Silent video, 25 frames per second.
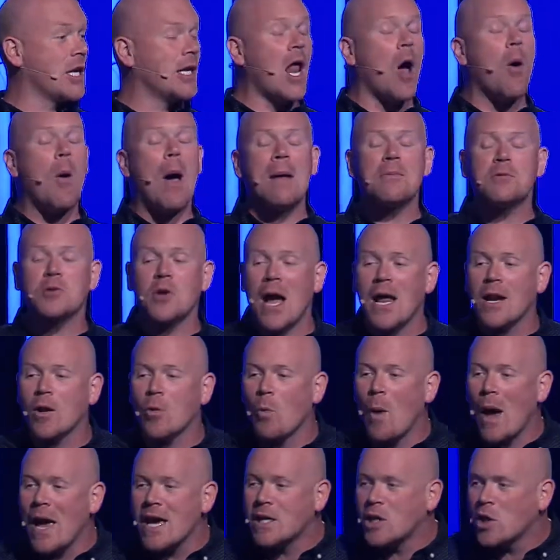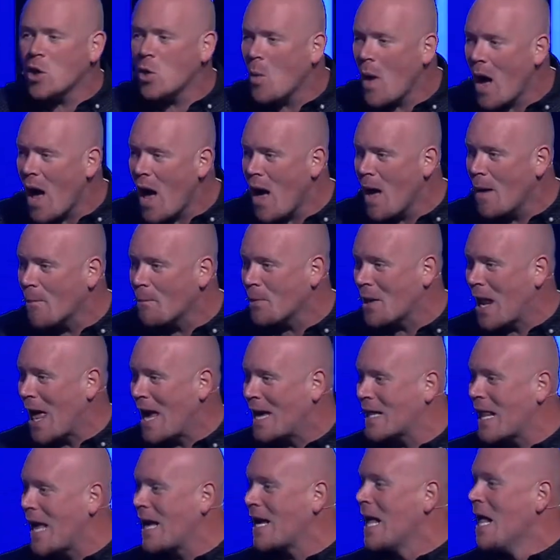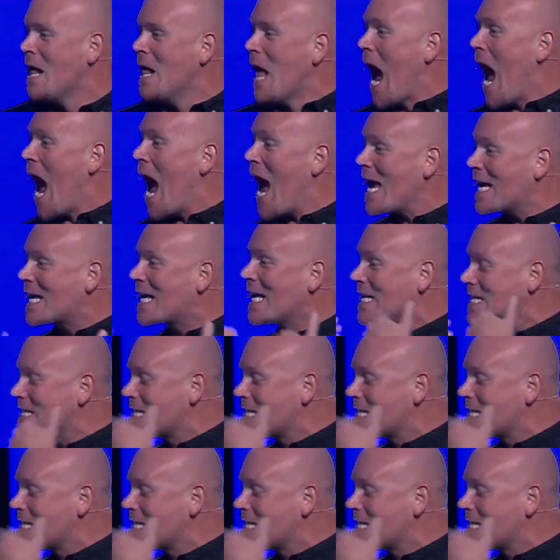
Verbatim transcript: No, I'm trying to wake you up. Like, like I can